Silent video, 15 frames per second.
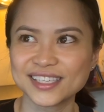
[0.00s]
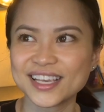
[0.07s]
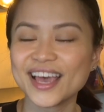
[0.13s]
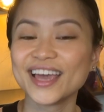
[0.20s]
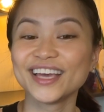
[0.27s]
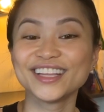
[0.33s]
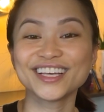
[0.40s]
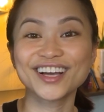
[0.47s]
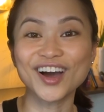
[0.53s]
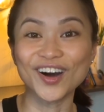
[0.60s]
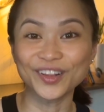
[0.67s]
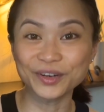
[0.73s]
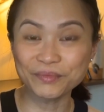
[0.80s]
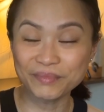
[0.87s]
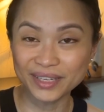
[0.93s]
in the
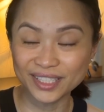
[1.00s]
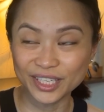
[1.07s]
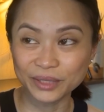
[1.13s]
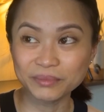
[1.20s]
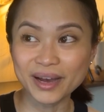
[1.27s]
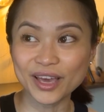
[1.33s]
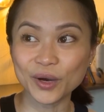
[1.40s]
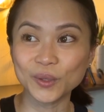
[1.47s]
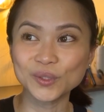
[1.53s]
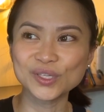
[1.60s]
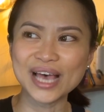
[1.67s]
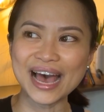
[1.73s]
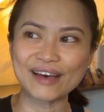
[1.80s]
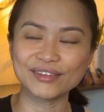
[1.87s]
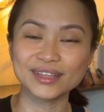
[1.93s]
color medium. I also
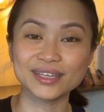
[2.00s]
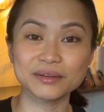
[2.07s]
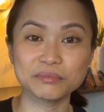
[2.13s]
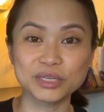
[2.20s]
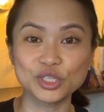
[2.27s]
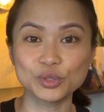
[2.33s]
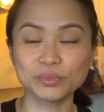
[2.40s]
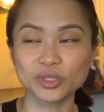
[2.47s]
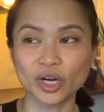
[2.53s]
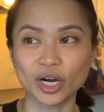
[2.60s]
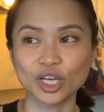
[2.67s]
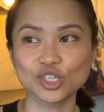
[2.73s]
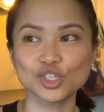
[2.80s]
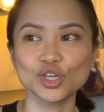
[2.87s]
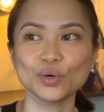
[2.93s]
have it in a medium
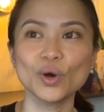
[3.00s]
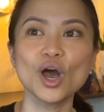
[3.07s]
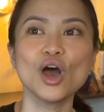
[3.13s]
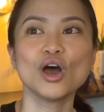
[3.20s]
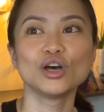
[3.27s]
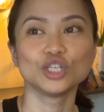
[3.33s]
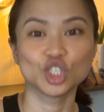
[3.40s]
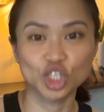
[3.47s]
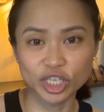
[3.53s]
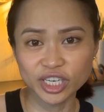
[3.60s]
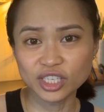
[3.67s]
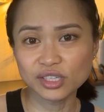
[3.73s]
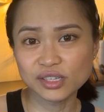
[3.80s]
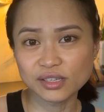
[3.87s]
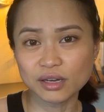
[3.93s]
dark. So
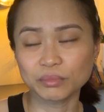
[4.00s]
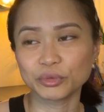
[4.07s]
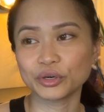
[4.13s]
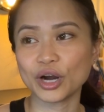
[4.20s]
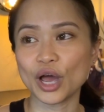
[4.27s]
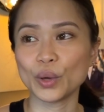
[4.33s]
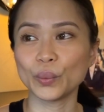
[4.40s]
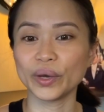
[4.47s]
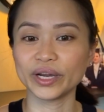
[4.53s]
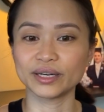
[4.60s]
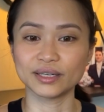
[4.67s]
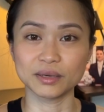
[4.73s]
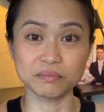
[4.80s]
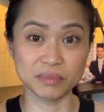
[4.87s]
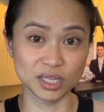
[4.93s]
during summer I wear
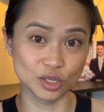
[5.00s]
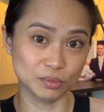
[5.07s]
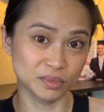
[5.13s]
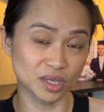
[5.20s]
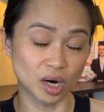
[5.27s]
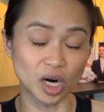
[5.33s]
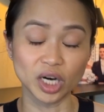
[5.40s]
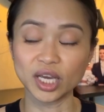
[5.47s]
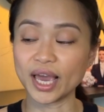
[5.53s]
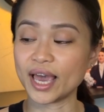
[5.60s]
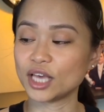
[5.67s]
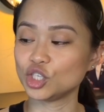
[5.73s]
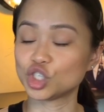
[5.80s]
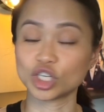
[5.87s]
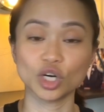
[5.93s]
the medium dark,
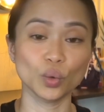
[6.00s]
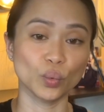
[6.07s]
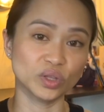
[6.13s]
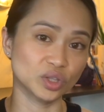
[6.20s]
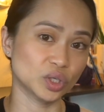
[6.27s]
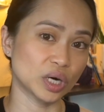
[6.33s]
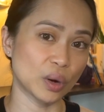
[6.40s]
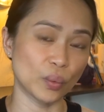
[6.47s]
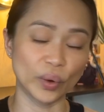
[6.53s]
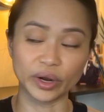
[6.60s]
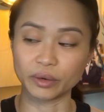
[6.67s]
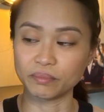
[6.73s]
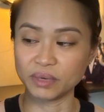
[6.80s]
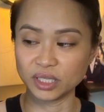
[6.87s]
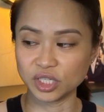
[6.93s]
and during winter I wear
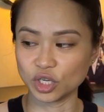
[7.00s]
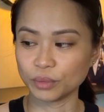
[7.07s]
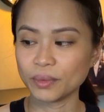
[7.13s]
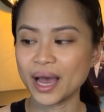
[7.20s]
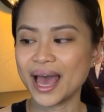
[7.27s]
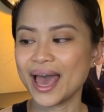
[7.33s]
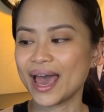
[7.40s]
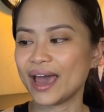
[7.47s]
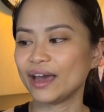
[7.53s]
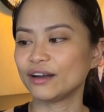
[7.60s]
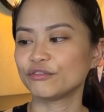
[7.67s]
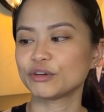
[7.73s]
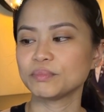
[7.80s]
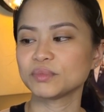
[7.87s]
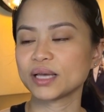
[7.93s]
medium.
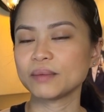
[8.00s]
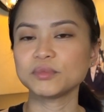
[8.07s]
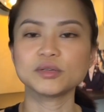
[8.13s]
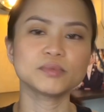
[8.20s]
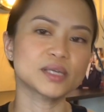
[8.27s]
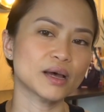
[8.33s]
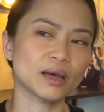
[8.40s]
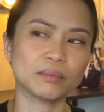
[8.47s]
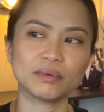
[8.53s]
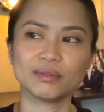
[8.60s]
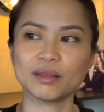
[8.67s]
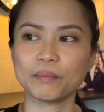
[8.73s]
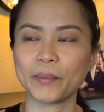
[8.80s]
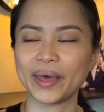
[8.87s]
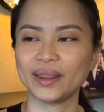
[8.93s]
And from time to time,
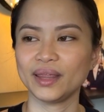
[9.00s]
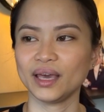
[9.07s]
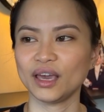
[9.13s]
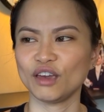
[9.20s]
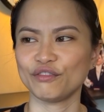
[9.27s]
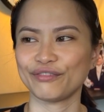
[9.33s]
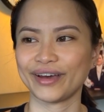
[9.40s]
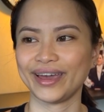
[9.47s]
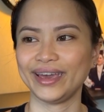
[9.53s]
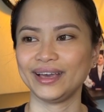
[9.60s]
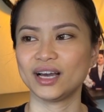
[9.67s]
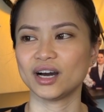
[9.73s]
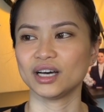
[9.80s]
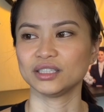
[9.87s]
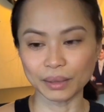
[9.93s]
depending if I
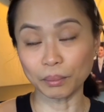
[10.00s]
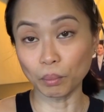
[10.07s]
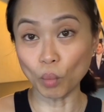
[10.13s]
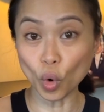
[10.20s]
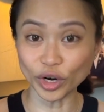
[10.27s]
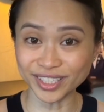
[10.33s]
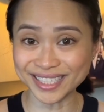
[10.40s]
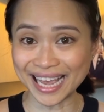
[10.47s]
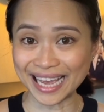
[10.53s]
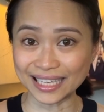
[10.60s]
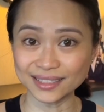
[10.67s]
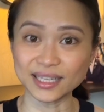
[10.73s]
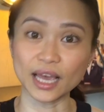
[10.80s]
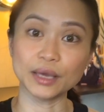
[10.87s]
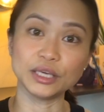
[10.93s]
got more
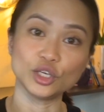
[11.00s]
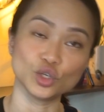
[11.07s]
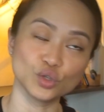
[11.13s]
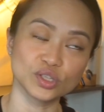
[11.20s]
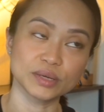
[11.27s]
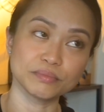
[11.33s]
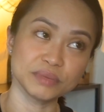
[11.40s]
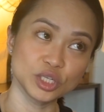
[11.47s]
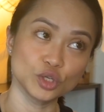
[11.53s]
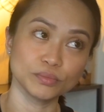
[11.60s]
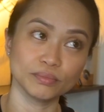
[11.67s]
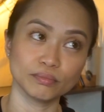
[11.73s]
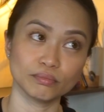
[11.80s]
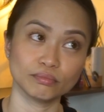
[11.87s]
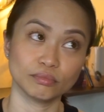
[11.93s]
tanned, I use the medium